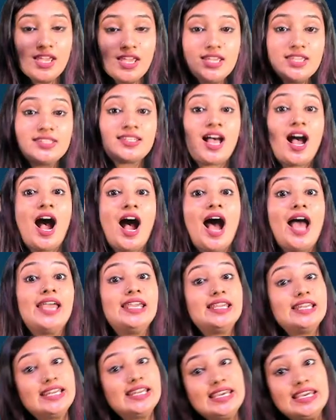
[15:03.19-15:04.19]
is
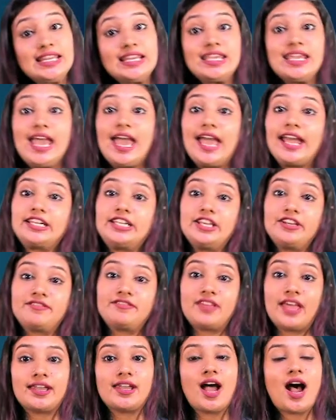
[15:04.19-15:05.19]
highly reactive
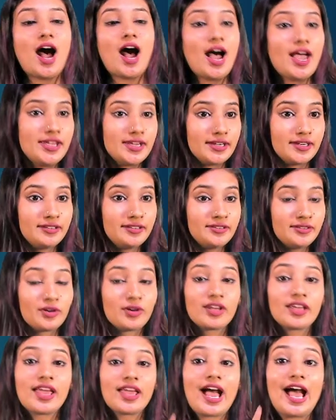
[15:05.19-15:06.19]
than iron,
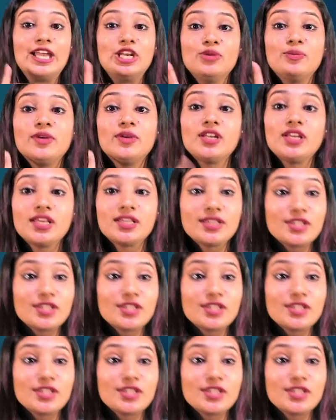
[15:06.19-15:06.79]
aluminium